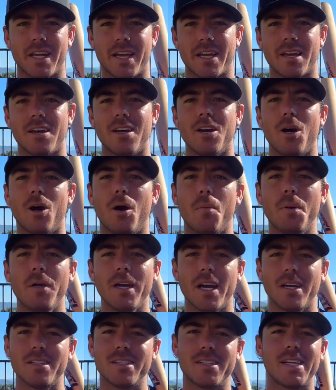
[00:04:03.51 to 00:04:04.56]
today. Hope
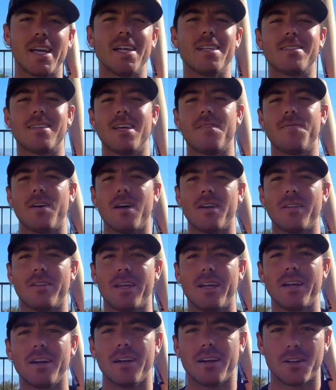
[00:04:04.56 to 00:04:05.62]
you guys are staying safe
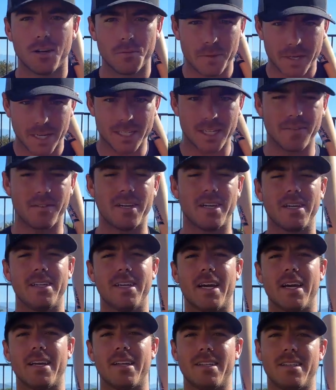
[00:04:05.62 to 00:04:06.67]
out there. Hope you guys have a
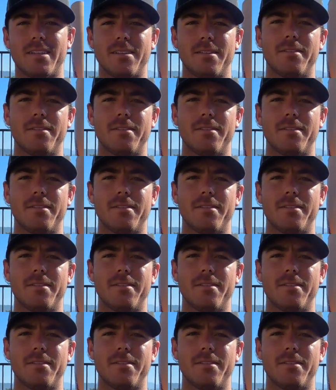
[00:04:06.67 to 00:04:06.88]
good day.